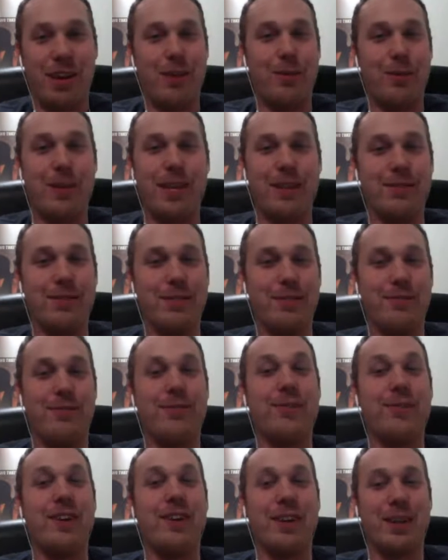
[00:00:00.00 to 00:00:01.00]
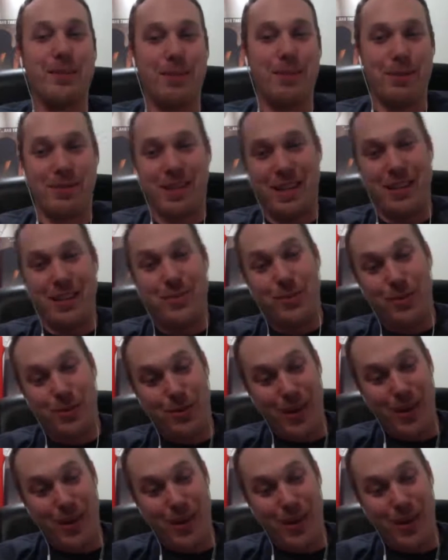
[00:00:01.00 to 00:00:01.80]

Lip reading: Nobody gives a fuck about Titus Worldwide.